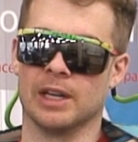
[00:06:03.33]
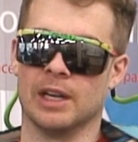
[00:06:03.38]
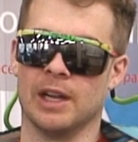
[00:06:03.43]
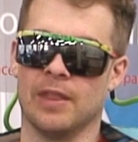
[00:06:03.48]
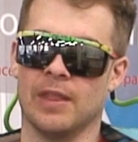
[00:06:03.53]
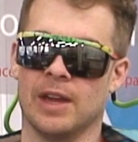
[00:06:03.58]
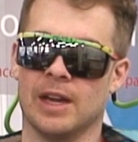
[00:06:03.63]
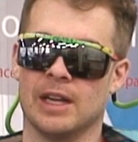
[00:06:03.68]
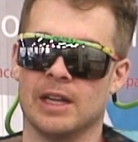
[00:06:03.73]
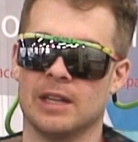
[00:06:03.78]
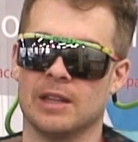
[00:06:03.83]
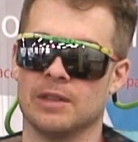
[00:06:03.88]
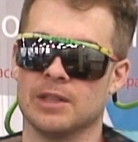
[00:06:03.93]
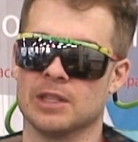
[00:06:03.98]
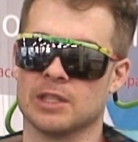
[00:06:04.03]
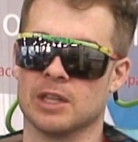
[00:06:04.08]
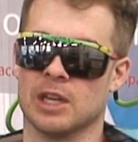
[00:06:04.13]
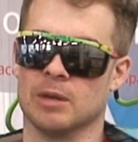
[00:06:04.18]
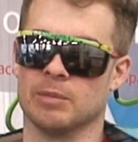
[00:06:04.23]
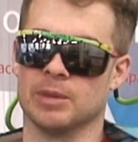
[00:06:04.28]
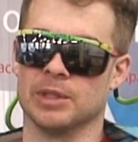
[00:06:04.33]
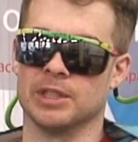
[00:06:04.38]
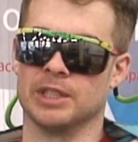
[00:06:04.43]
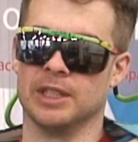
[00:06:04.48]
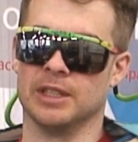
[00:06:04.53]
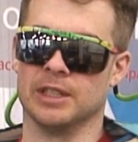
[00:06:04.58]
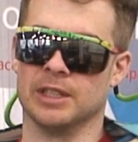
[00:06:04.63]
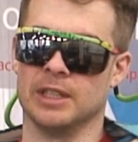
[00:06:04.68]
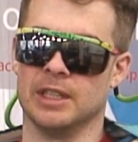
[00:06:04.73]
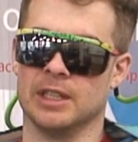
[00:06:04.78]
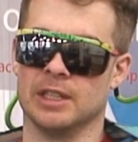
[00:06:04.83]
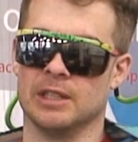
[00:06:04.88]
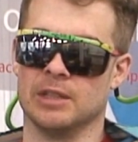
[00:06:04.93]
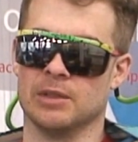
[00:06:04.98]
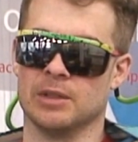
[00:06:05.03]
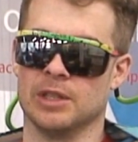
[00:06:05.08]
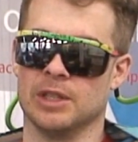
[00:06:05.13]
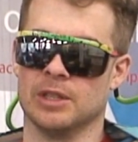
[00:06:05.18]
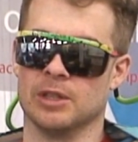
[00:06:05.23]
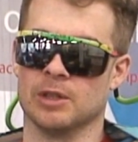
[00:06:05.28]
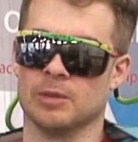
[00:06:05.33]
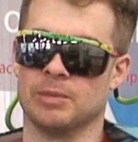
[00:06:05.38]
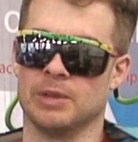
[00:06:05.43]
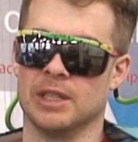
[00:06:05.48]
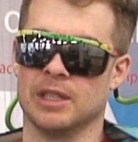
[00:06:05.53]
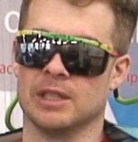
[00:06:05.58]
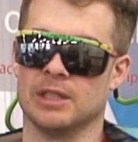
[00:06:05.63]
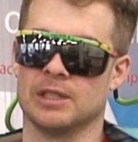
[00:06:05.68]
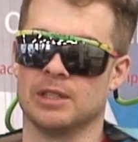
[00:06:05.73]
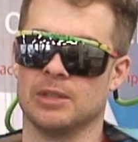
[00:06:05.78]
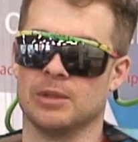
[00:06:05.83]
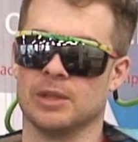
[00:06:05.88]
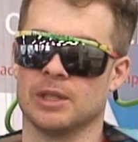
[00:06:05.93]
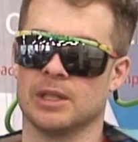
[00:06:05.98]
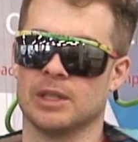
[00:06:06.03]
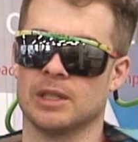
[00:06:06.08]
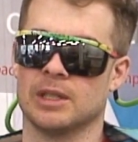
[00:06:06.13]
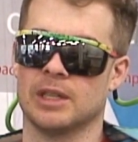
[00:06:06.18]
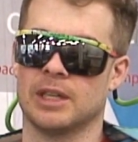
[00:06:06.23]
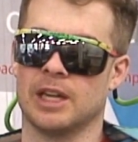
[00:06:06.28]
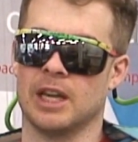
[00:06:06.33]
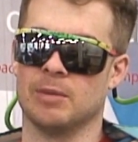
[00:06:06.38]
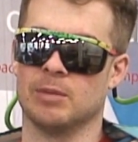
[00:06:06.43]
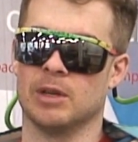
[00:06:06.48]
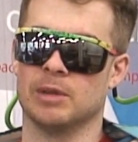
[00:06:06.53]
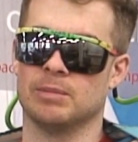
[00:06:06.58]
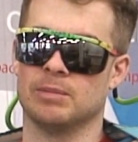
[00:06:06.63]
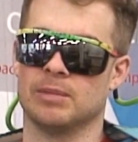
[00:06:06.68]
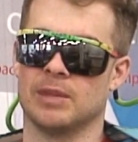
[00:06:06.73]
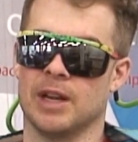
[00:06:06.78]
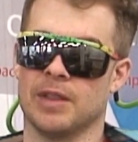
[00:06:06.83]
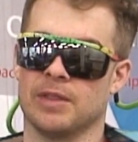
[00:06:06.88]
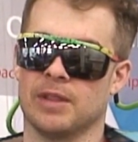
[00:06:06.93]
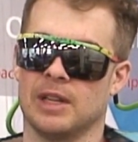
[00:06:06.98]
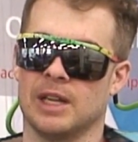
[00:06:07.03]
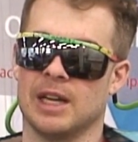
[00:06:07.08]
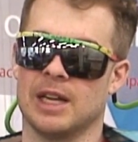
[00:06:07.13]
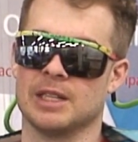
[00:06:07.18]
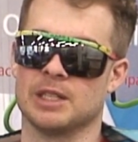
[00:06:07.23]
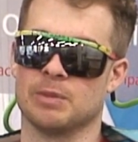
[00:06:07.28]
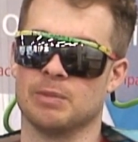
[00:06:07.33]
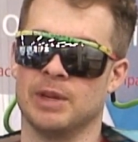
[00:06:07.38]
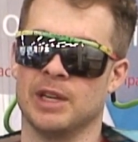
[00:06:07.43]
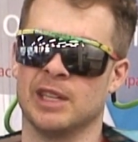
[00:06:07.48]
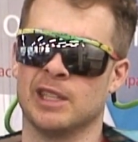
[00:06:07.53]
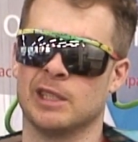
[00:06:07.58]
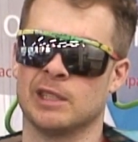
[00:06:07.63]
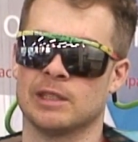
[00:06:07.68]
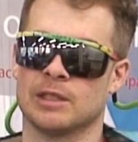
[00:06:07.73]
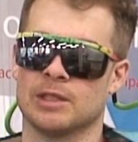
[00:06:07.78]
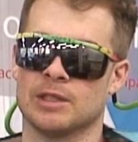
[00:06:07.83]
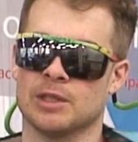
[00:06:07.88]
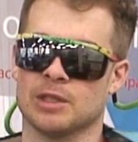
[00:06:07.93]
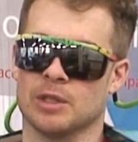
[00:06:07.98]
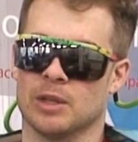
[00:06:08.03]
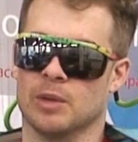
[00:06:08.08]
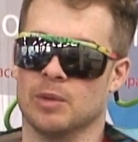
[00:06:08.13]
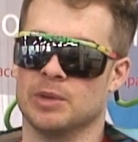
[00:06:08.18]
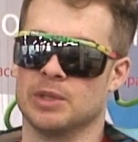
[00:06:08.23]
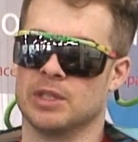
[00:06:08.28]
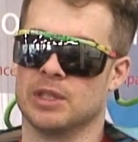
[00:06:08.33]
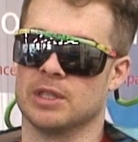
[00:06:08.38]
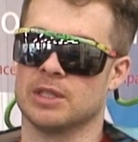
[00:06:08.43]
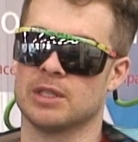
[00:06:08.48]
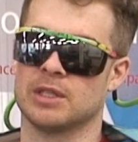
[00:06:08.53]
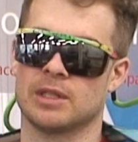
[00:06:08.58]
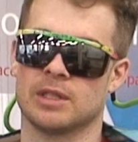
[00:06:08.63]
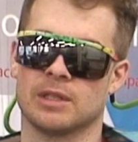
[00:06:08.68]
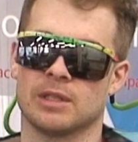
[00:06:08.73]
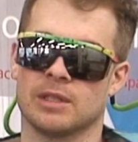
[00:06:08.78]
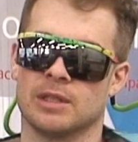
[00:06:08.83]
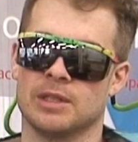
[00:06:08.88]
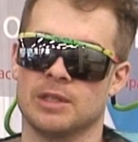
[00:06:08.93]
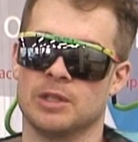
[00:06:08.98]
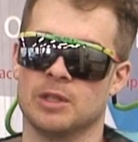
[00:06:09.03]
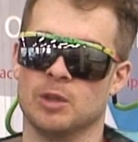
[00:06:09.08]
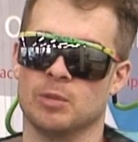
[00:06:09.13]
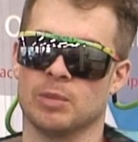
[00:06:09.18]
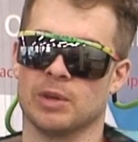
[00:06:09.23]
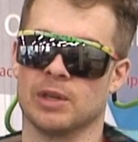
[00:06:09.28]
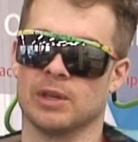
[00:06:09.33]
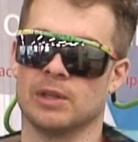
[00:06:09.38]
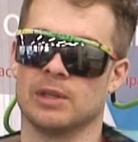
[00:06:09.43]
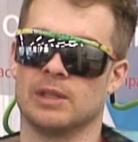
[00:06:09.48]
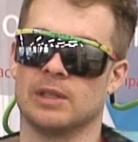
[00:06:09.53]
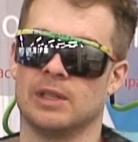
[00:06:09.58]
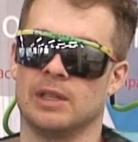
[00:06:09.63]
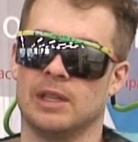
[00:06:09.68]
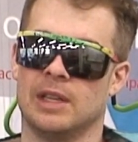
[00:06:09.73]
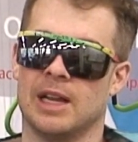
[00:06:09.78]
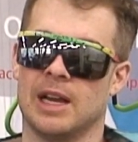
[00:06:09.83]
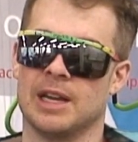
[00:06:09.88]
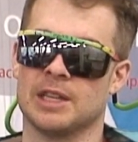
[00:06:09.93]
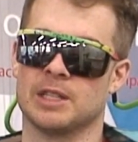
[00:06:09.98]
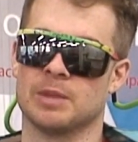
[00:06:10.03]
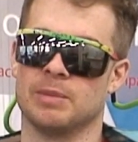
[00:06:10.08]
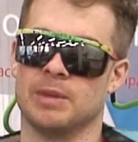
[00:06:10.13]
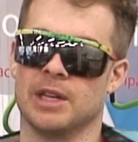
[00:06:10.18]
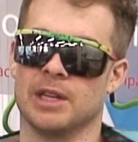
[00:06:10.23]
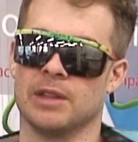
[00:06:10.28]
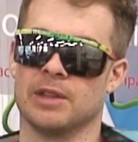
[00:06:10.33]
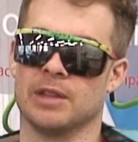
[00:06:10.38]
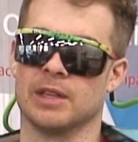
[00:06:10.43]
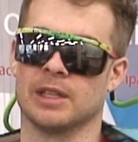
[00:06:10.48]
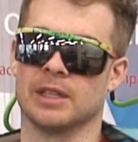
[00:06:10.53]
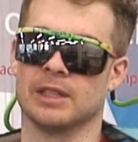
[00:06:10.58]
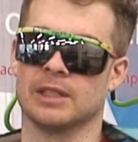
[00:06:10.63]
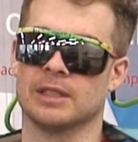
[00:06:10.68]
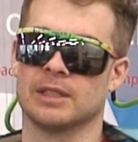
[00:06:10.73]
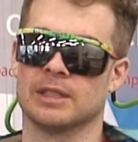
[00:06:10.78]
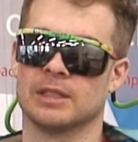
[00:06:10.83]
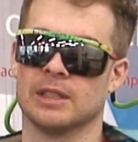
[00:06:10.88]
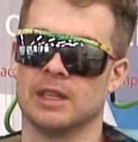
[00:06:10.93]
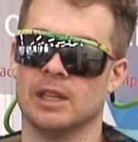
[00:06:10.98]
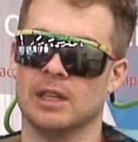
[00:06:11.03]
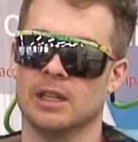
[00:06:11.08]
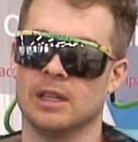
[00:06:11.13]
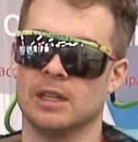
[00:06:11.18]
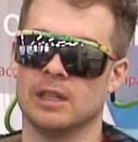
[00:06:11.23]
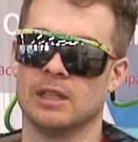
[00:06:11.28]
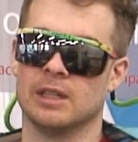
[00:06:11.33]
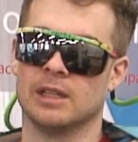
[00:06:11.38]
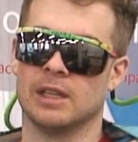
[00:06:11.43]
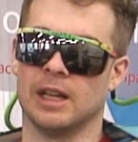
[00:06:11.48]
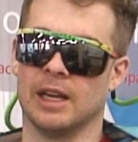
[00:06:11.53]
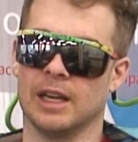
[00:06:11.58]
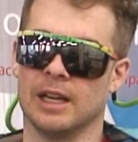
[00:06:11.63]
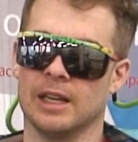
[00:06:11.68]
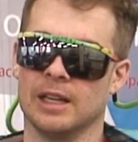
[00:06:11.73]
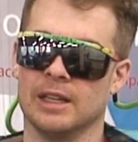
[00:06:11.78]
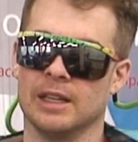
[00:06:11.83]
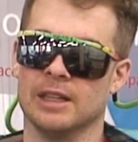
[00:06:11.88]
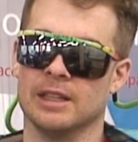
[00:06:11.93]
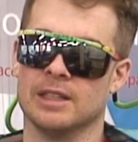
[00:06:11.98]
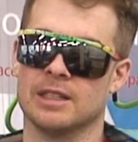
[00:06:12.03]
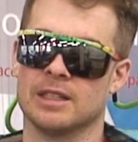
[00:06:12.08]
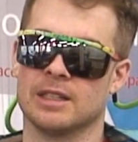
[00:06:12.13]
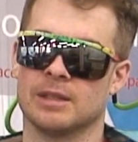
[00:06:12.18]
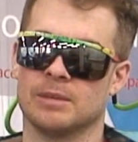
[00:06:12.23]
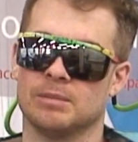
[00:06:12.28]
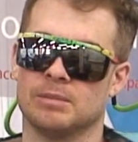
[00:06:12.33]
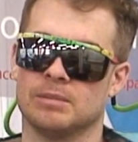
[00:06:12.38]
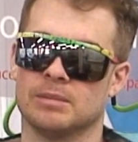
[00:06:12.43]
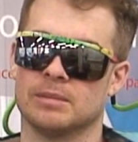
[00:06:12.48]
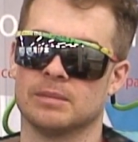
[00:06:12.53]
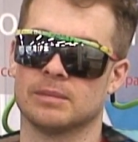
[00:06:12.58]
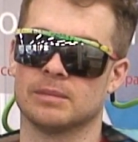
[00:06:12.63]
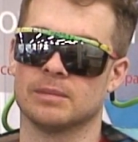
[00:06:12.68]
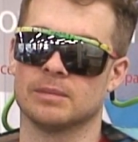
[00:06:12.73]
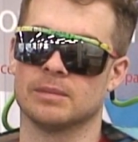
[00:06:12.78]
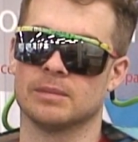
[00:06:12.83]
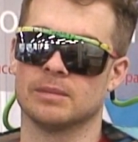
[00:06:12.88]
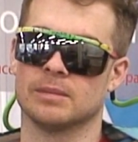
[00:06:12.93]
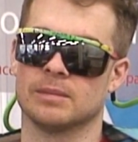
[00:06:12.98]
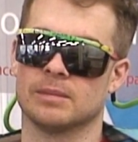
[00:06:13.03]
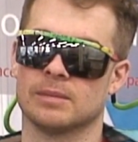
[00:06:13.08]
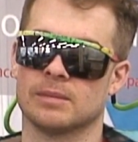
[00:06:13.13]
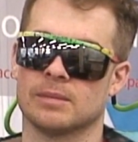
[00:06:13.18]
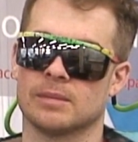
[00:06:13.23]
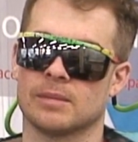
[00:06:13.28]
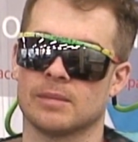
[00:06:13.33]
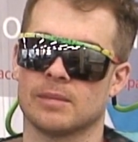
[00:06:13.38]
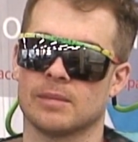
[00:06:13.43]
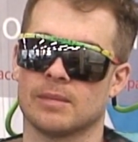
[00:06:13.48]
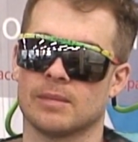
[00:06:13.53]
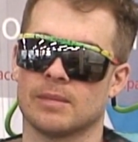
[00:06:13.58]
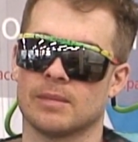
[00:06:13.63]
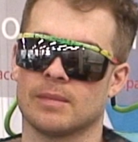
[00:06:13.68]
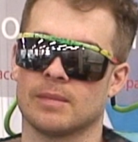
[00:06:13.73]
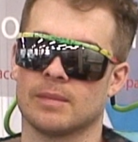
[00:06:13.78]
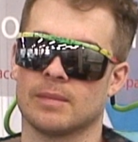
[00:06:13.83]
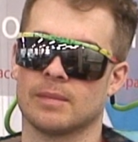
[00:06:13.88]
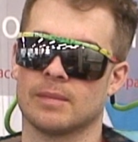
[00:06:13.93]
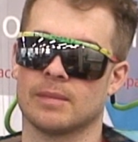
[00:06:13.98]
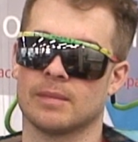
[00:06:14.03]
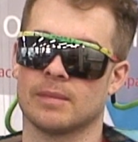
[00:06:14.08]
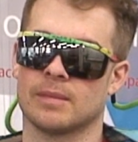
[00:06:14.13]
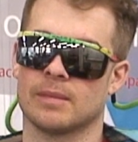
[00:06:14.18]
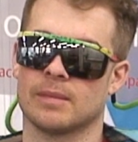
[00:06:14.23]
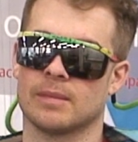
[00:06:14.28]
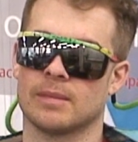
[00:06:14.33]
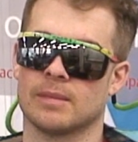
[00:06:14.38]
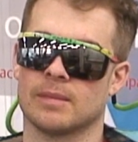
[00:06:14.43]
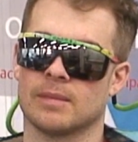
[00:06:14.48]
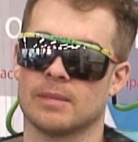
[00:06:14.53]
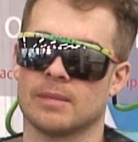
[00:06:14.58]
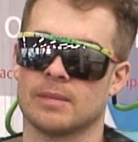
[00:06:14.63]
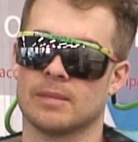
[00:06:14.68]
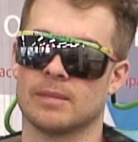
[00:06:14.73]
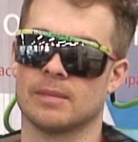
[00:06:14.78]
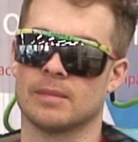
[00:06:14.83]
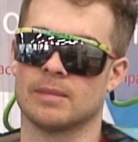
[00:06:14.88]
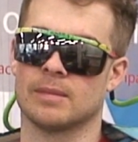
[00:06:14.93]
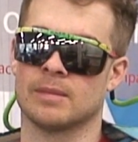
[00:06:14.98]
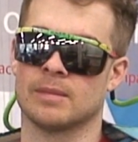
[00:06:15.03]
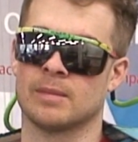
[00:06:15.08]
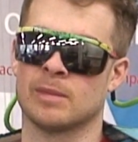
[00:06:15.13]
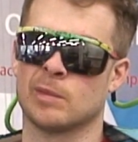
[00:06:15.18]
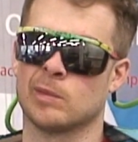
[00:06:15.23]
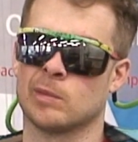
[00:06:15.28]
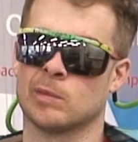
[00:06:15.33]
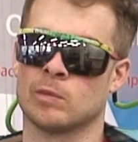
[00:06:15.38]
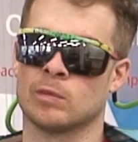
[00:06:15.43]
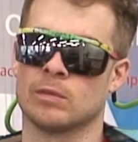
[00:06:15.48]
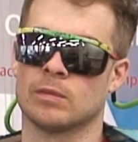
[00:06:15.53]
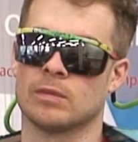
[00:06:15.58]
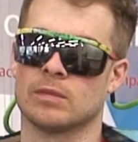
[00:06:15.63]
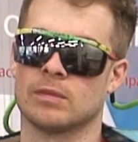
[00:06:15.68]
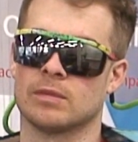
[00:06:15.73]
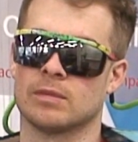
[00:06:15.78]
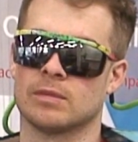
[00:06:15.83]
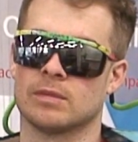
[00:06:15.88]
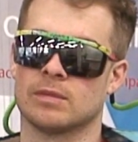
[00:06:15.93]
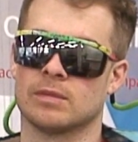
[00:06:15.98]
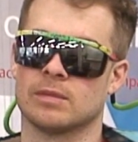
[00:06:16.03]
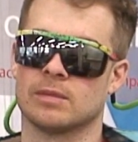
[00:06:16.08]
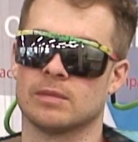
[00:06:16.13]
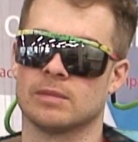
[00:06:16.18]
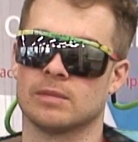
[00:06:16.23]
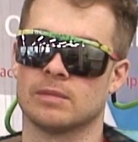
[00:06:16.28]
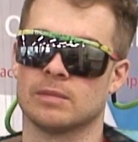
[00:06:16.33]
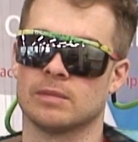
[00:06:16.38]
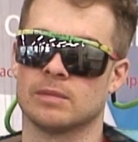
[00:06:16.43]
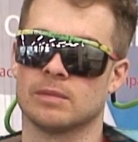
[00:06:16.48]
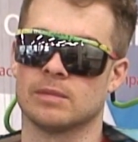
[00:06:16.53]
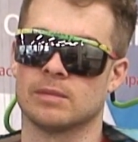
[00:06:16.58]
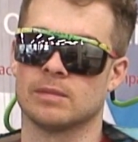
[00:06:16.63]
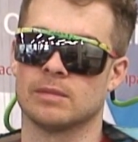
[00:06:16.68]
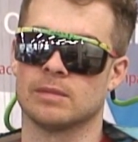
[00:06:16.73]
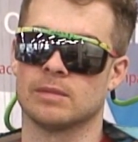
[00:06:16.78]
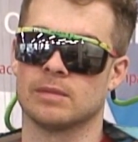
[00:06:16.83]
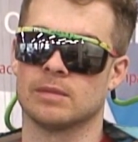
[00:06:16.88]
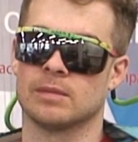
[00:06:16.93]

on that, this opportunity to do the European tour came up at the last minute. So it was just a super last minute thing. And how much leeway do you have for each of the crowdfunding campaigns that you do?